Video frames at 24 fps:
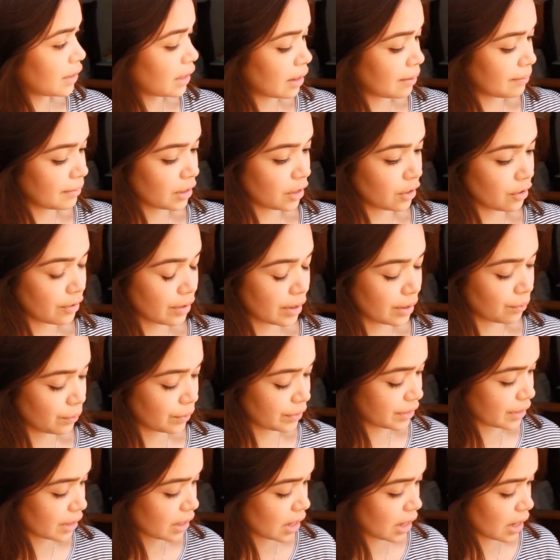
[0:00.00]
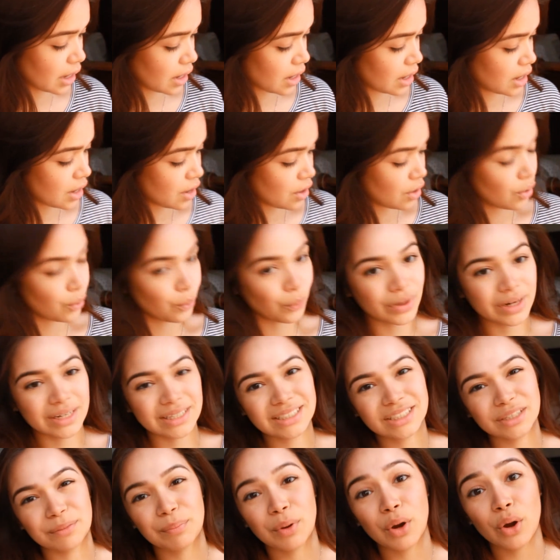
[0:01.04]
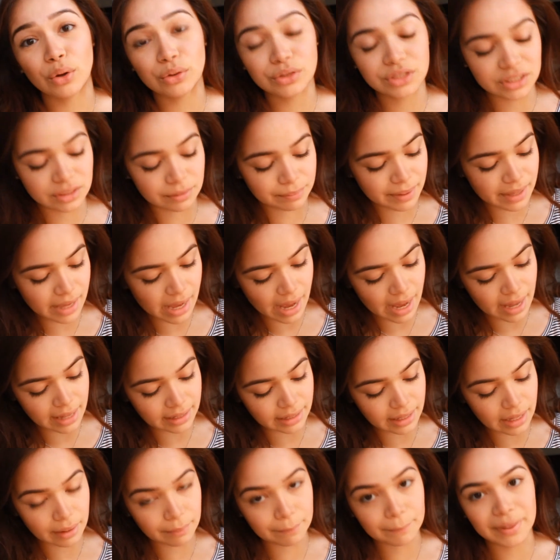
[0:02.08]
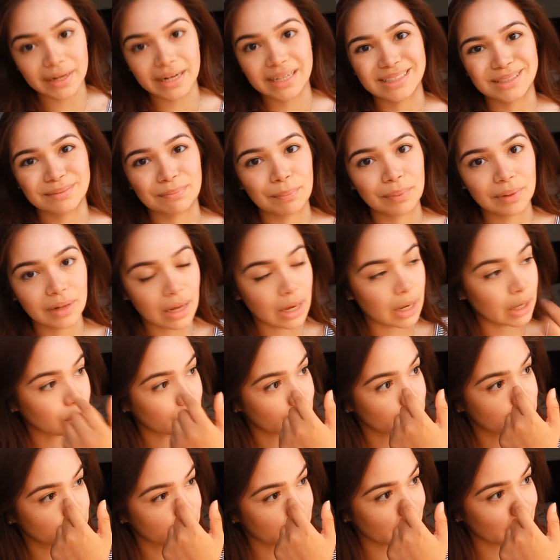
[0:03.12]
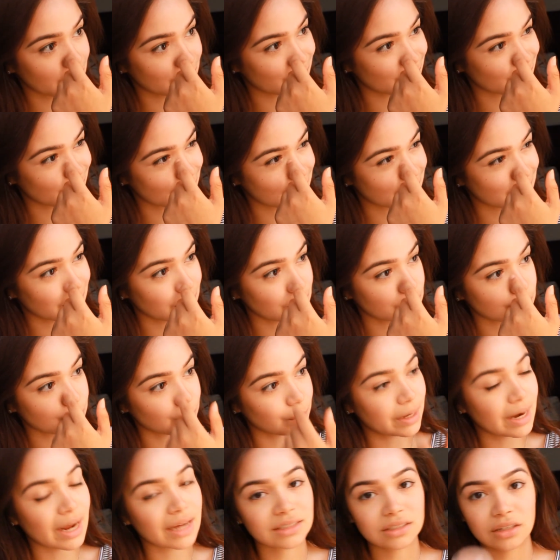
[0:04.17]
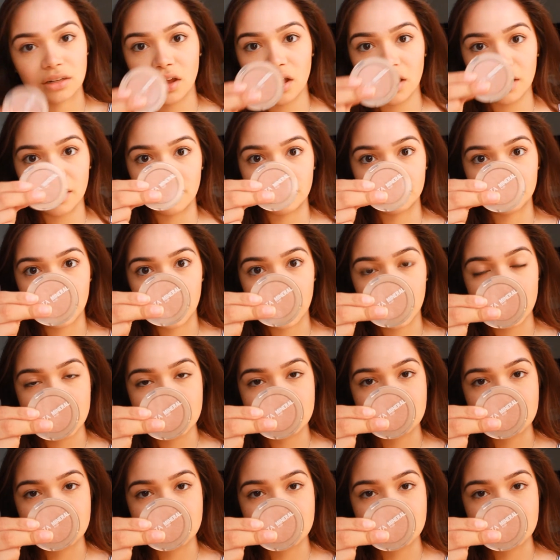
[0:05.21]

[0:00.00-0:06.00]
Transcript: Then I'm gonna go in with what is supposed to be highlight, but it's blush. It's just this one has a lot of